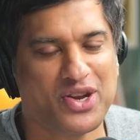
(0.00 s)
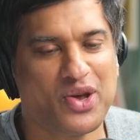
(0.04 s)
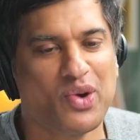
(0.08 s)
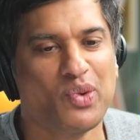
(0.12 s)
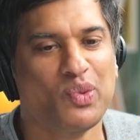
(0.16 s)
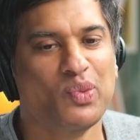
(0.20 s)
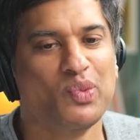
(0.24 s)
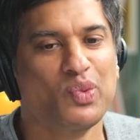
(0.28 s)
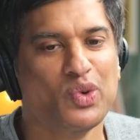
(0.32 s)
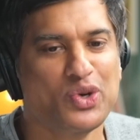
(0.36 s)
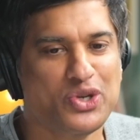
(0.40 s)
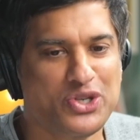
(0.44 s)

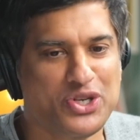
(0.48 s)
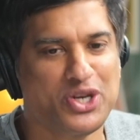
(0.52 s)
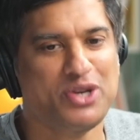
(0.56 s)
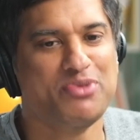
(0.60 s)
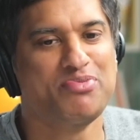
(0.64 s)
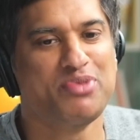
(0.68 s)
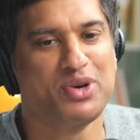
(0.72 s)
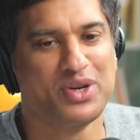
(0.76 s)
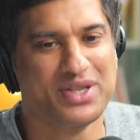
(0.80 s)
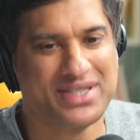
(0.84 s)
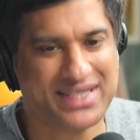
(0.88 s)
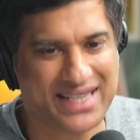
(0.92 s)
would you
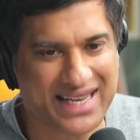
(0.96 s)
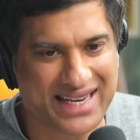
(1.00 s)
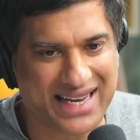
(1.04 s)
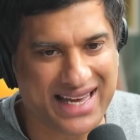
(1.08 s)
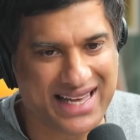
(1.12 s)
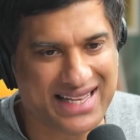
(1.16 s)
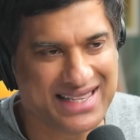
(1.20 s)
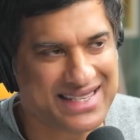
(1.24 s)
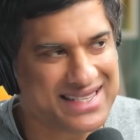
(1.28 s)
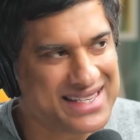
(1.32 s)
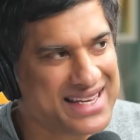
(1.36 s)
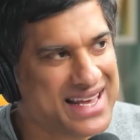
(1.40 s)
put in
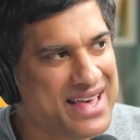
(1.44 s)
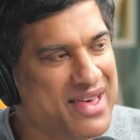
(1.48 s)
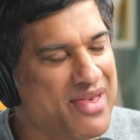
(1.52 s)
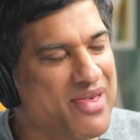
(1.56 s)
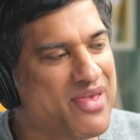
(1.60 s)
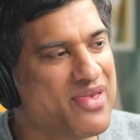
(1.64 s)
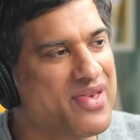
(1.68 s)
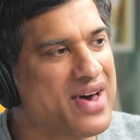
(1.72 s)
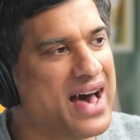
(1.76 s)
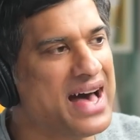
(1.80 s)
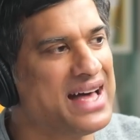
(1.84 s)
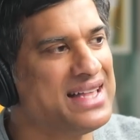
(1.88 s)
it
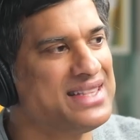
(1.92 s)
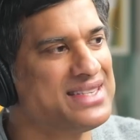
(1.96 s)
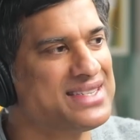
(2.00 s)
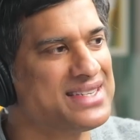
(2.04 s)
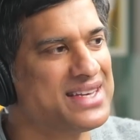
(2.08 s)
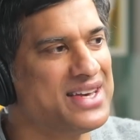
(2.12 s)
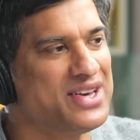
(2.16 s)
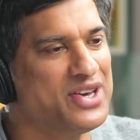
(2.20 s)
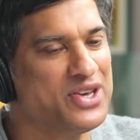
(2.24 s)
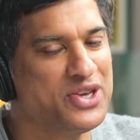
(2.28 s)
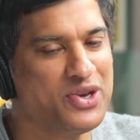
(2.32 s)
that